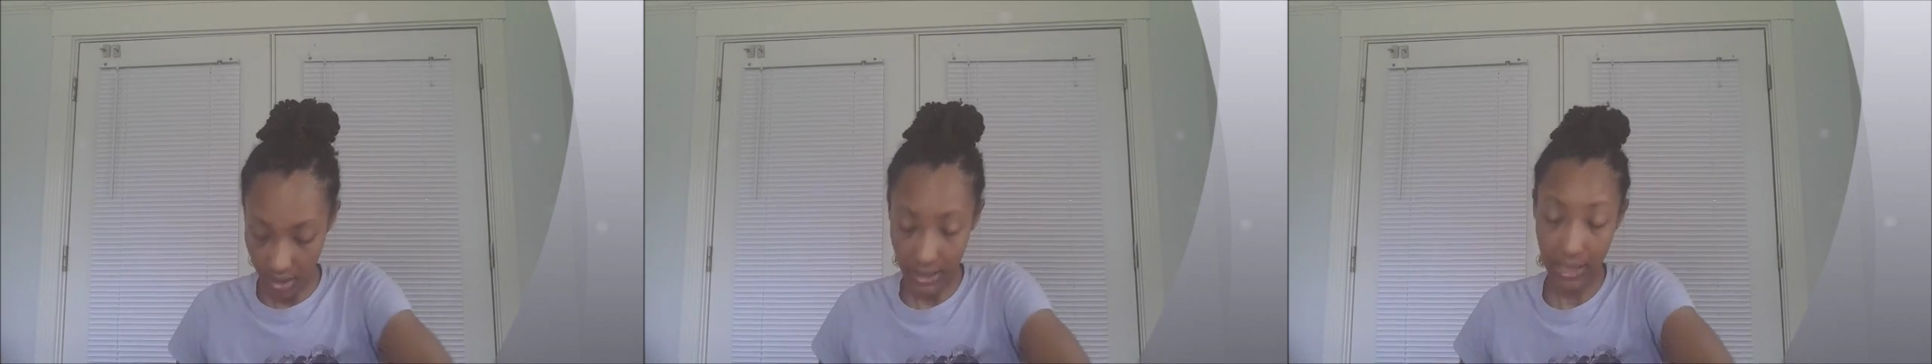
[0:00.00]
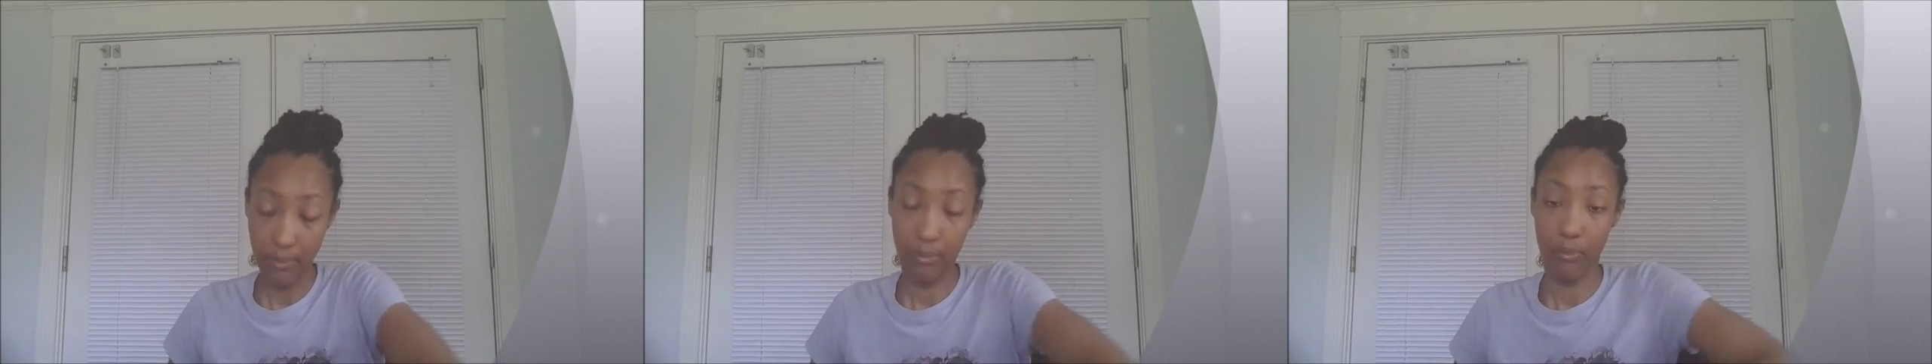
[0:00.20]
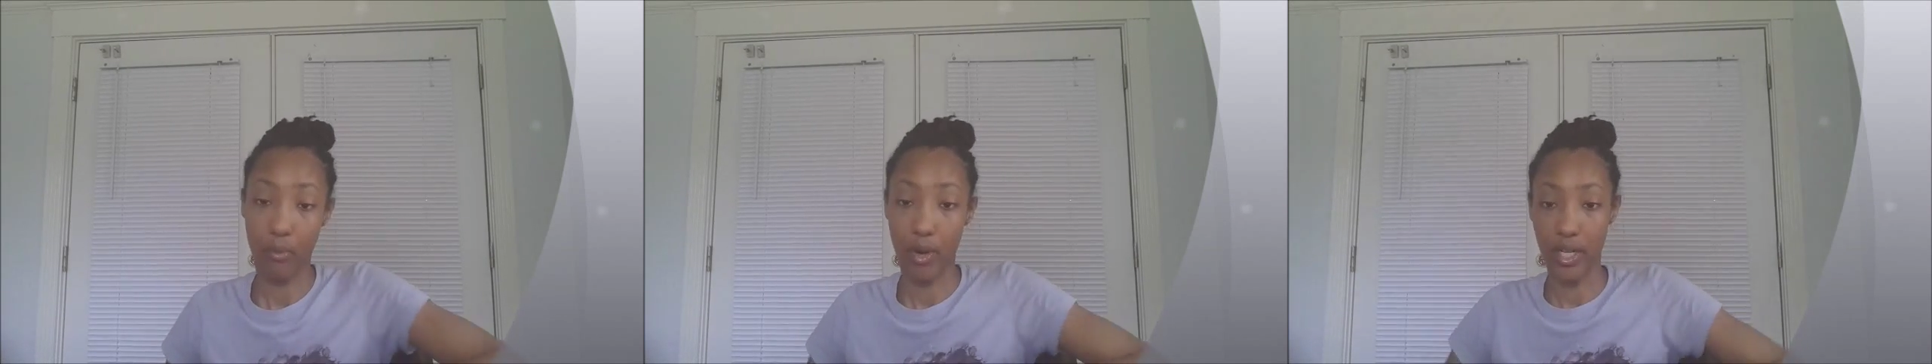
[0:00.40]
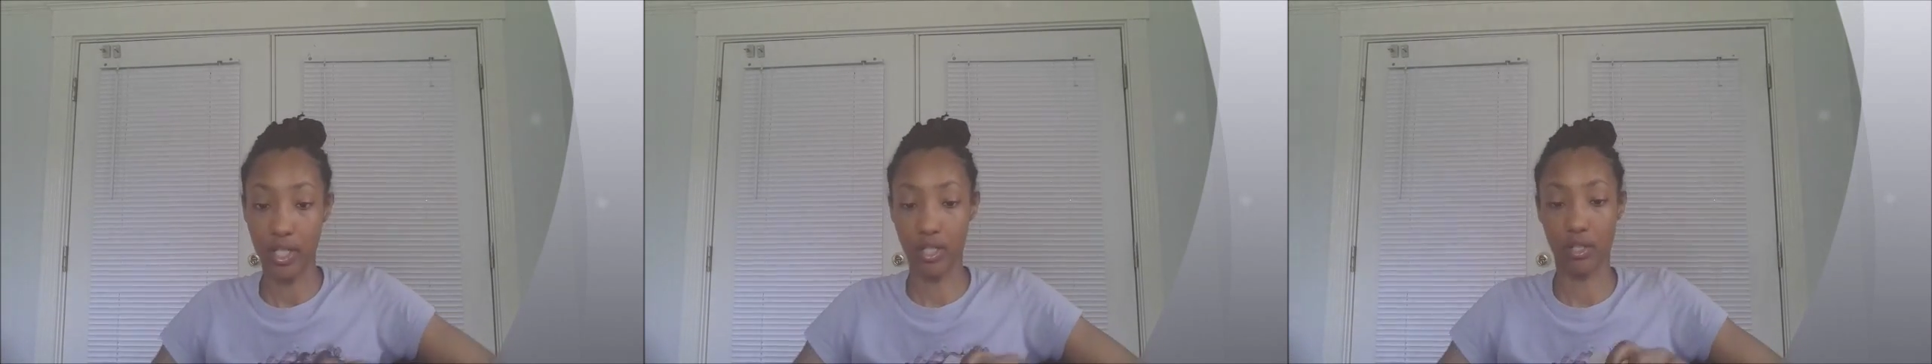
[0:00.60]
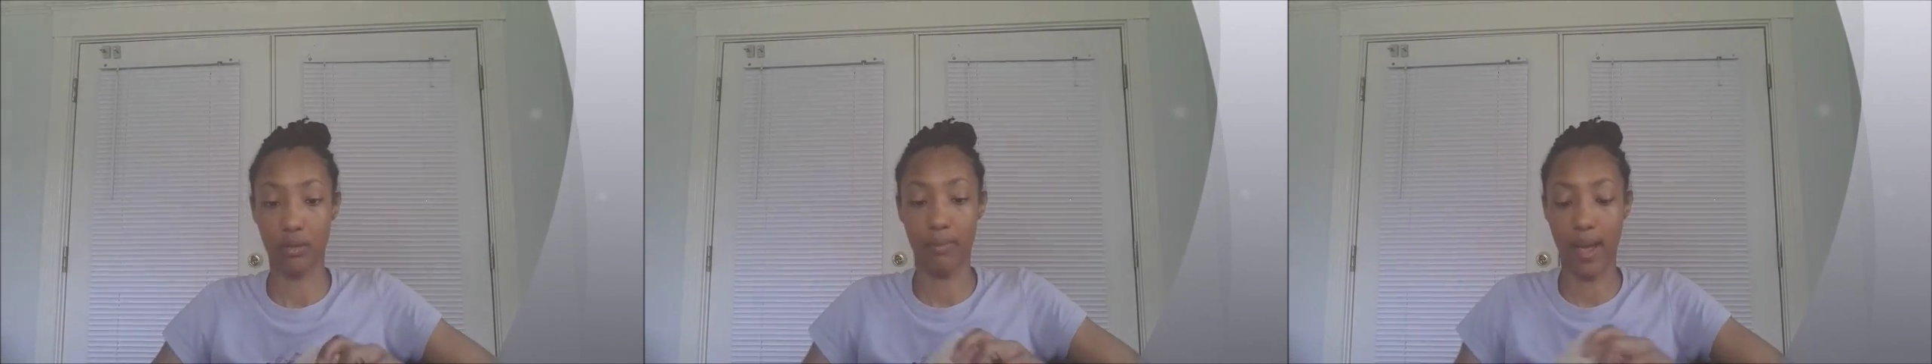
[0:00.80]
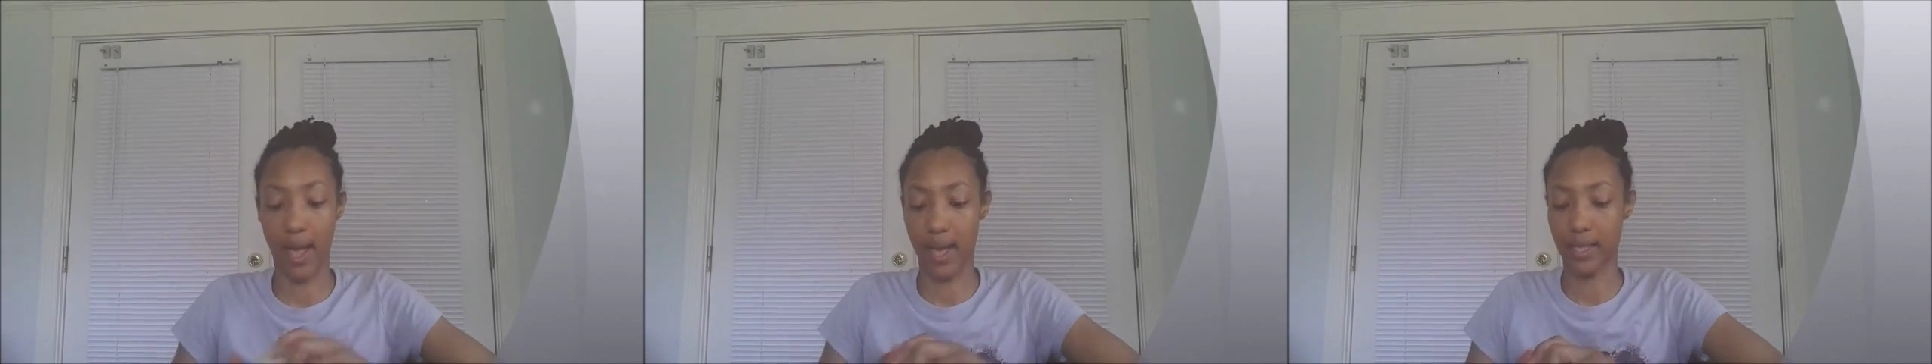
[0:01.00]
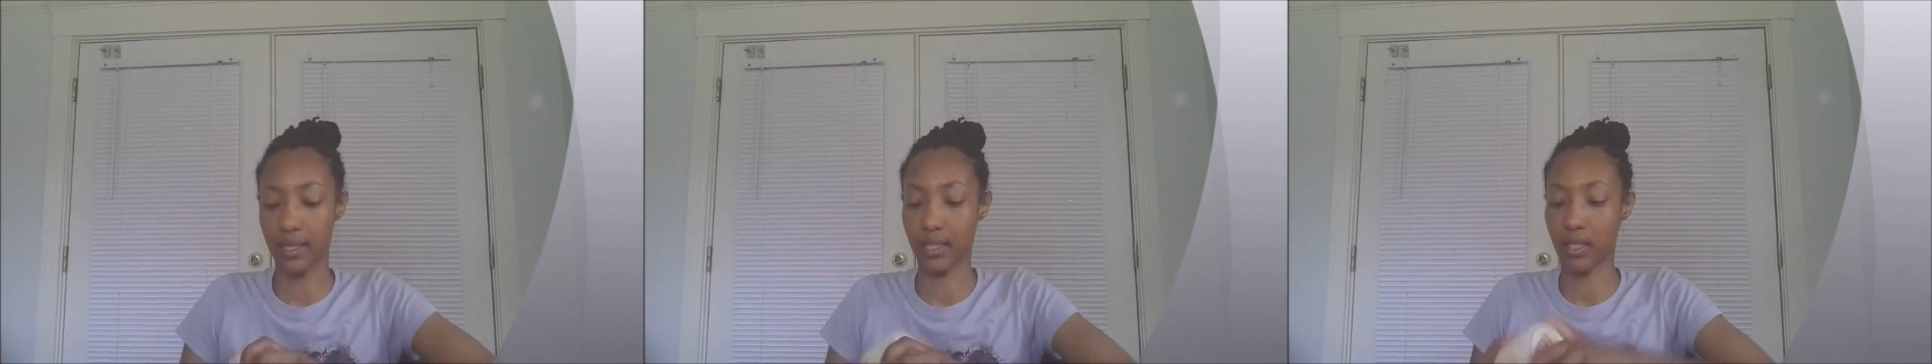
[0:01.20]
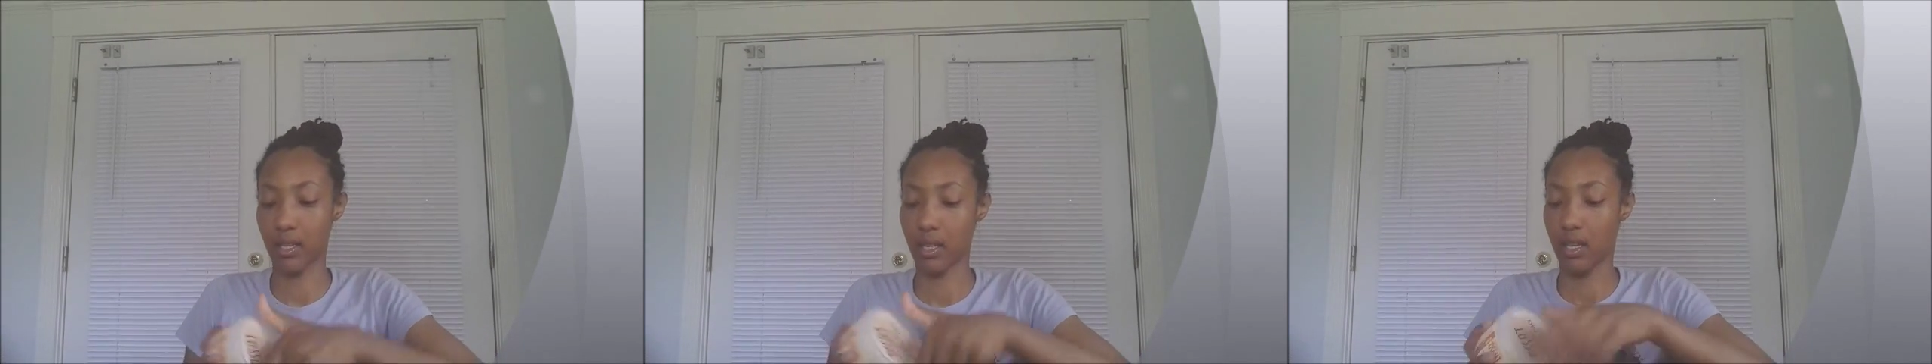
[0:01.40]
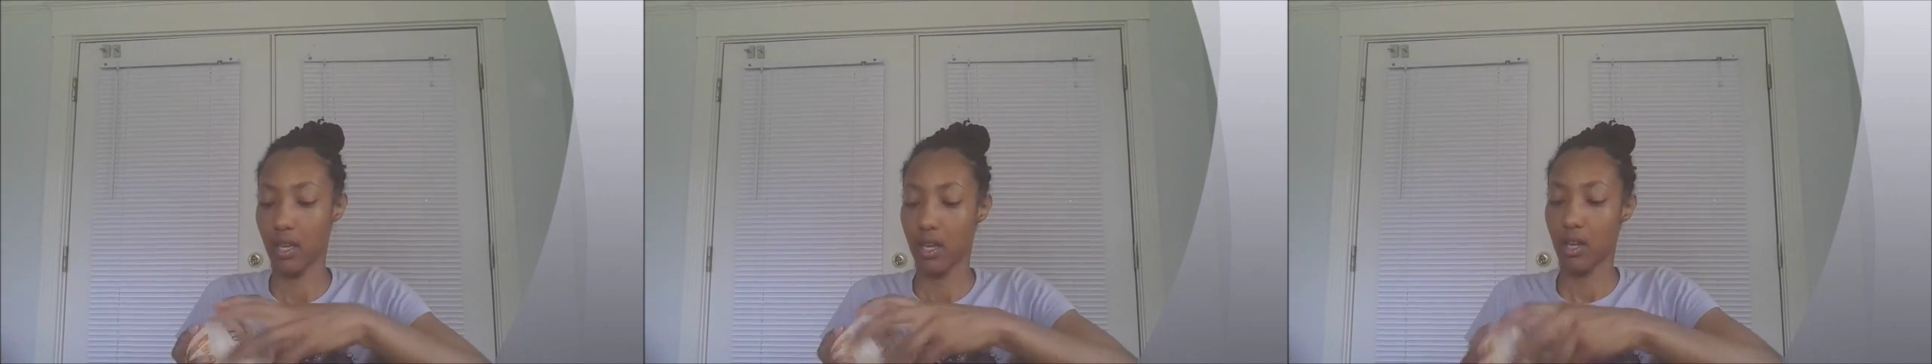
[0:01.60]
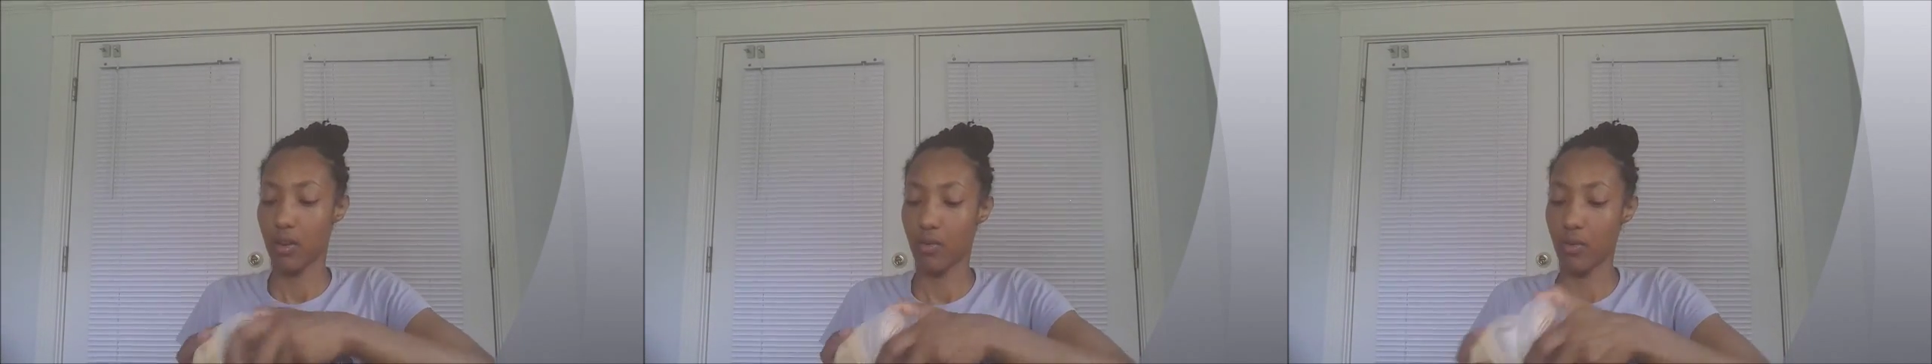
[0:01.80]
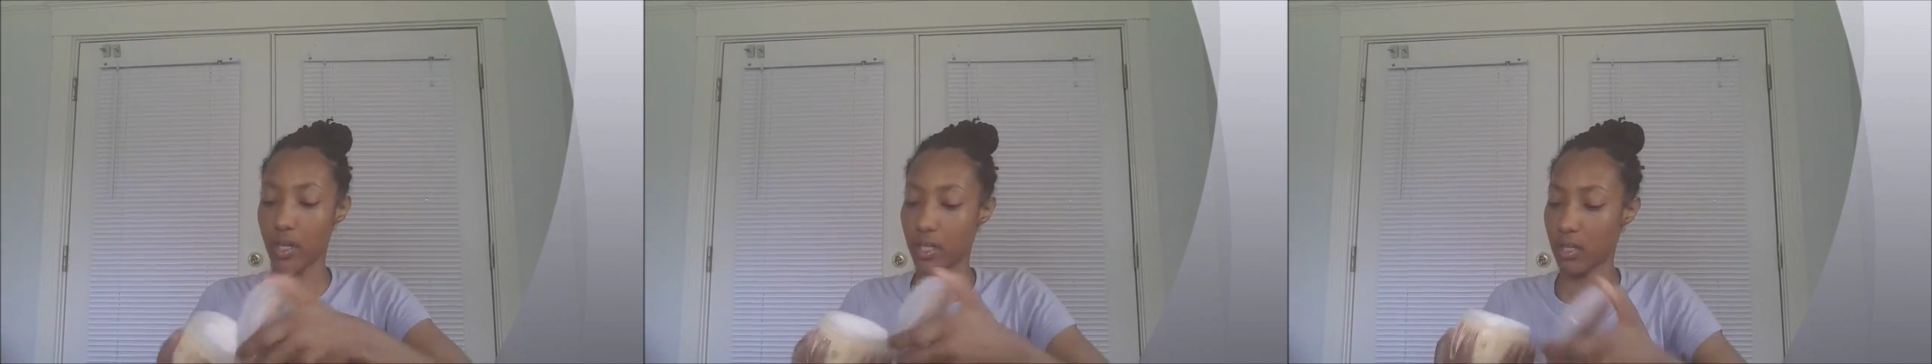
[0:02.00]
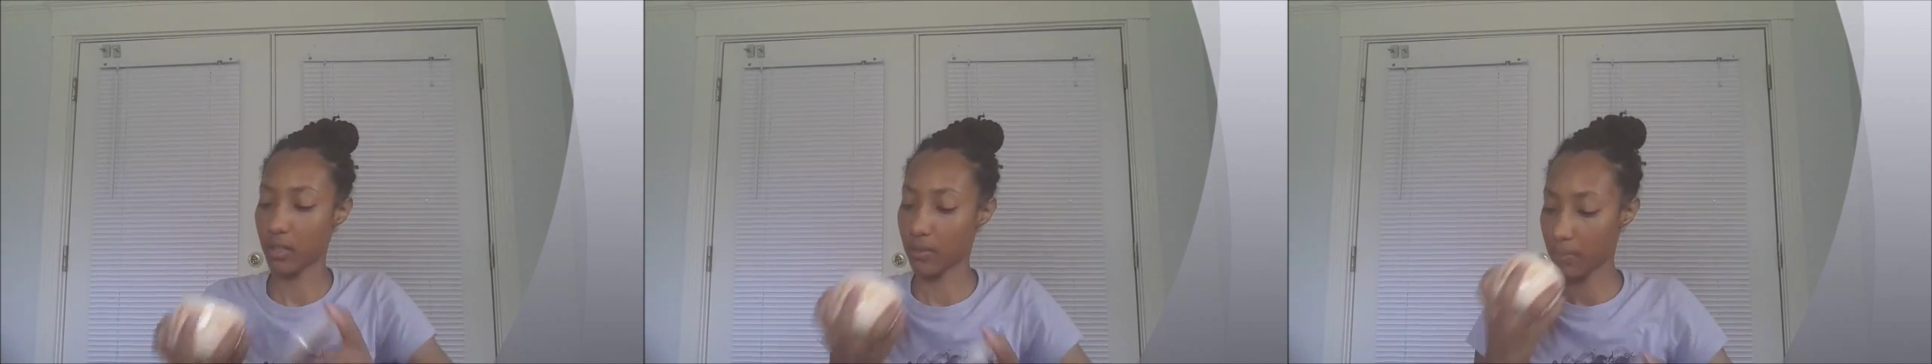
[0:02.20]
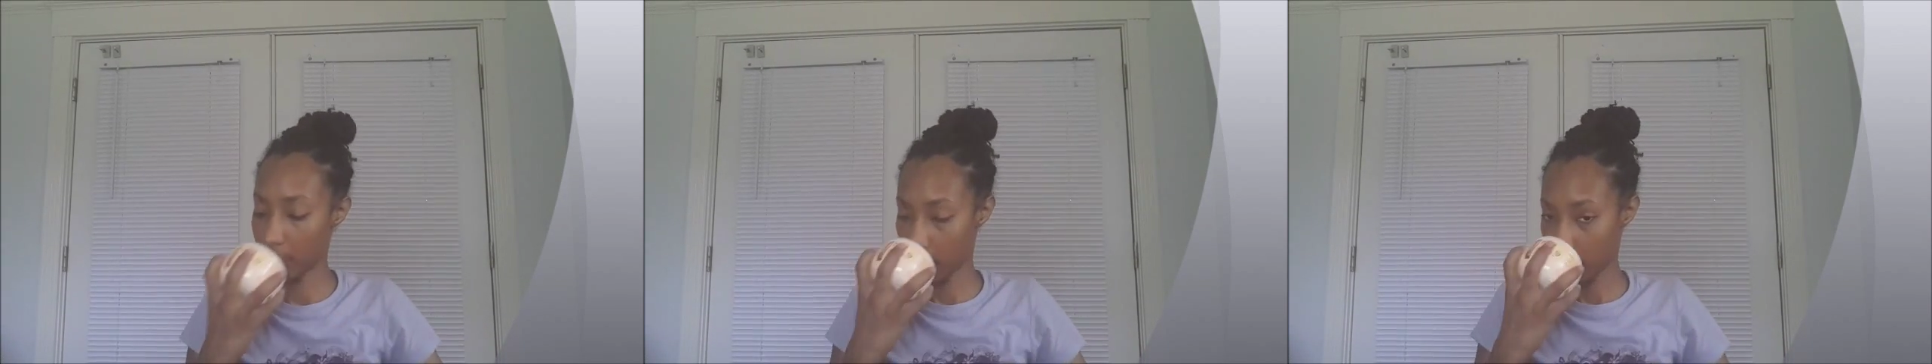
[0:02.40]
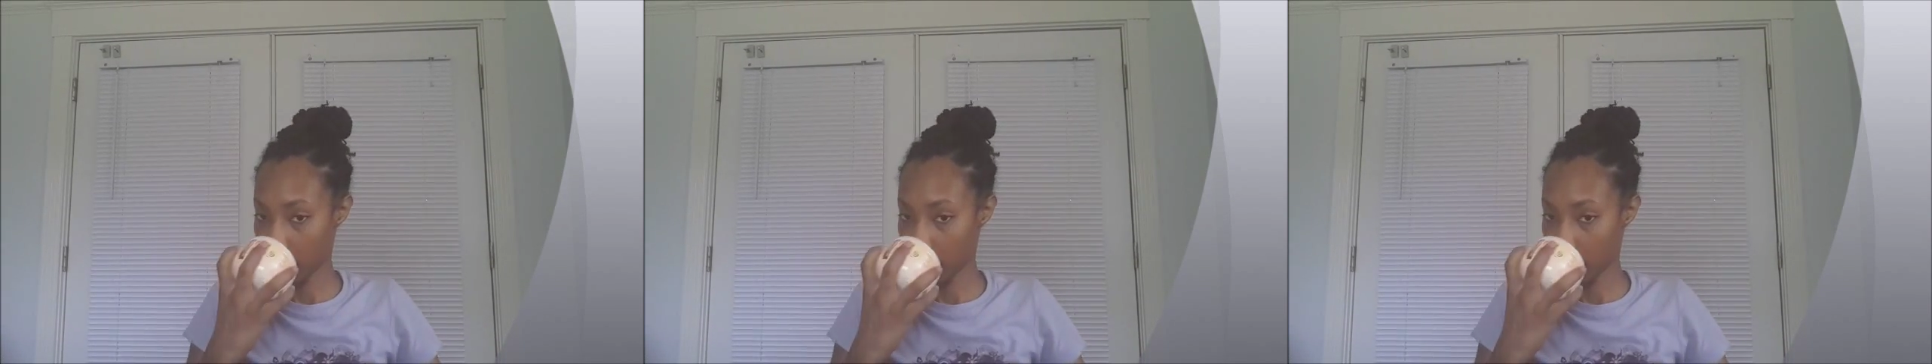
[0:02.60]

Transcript: deep moisture mask, which